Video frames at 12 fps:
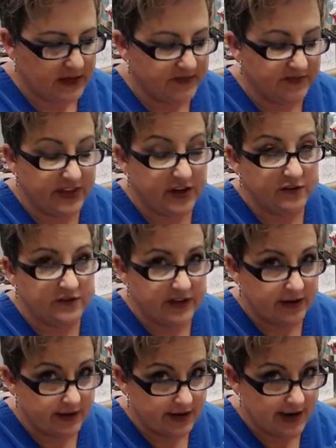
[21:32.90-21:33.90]
They're
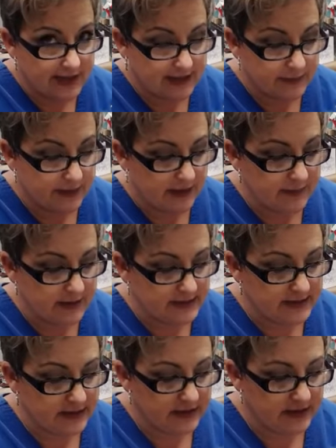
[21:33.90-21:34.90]
very highly
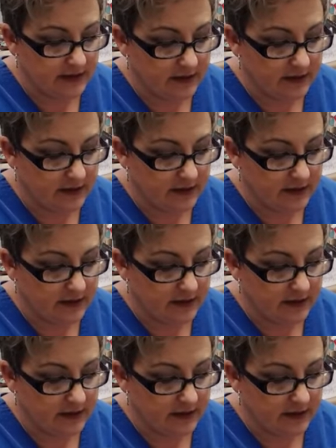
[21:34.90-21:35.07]
pigmented.